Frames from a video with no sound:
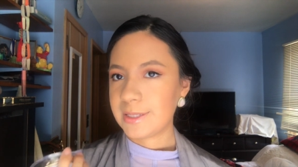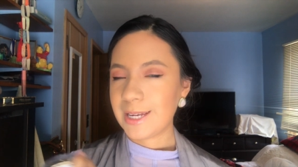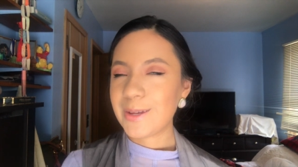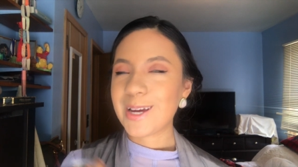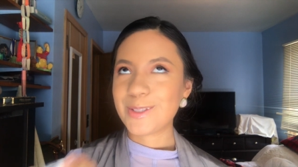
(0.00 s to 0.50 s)

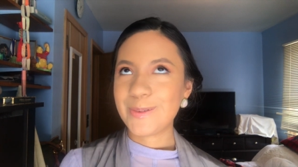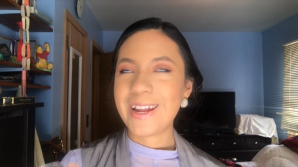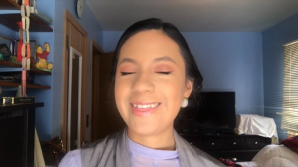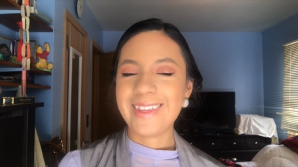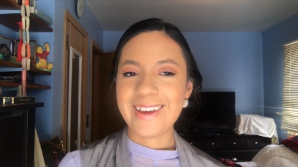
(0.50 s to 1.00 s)
tell you guys what
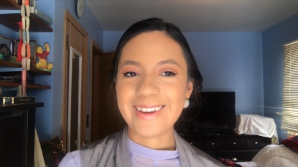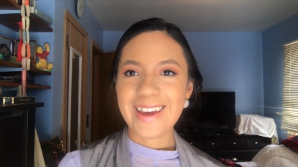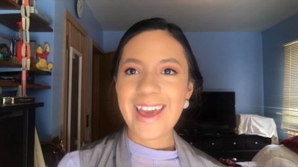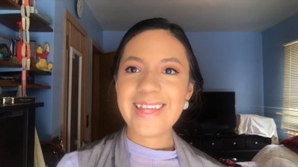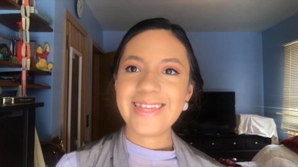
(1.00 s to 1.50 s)
I
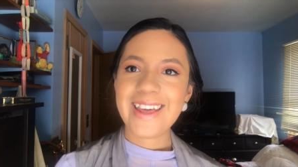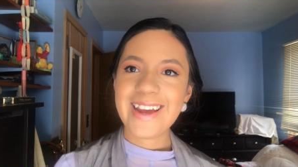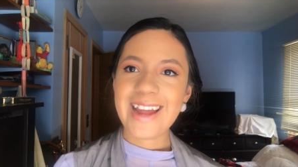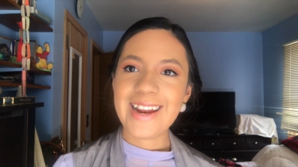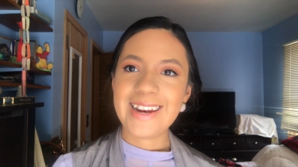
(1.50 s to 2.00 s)
think, and
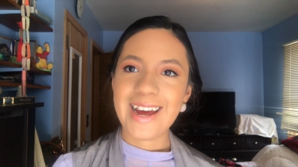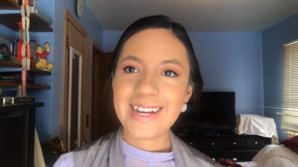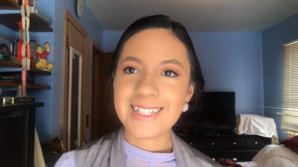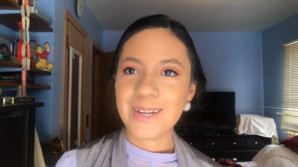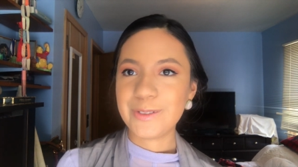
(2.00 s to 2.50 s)
then at
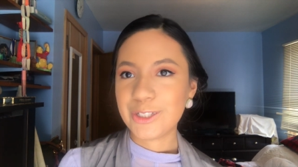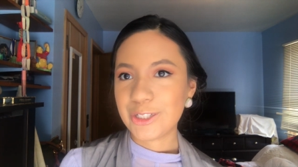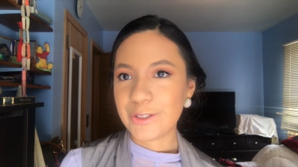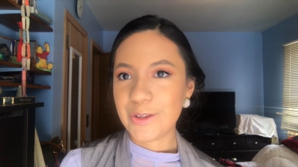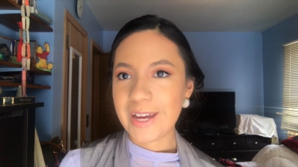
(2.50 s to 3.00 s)
night I will
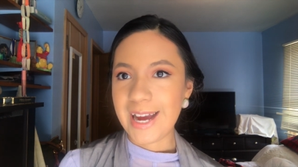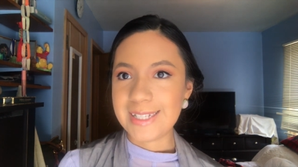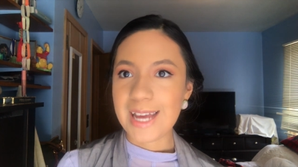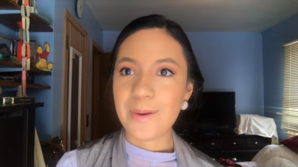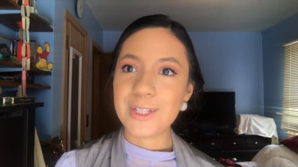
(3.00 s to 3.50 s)
show you
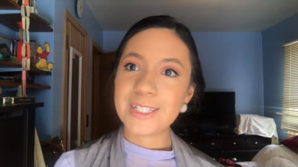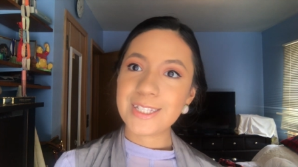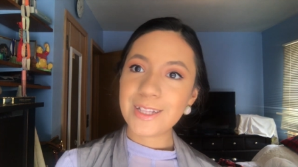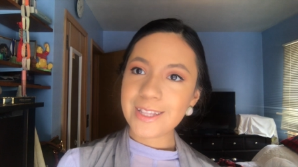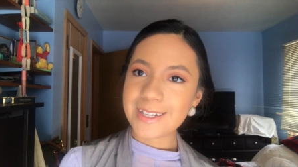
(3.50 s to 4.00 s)
guys how it
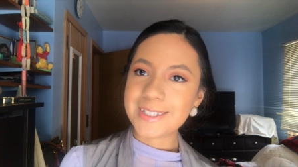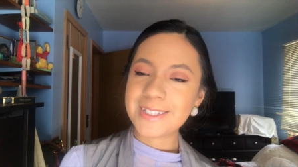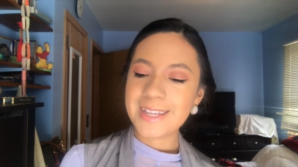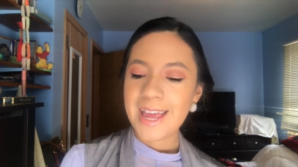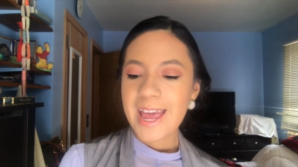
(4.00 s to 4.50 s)
still looks.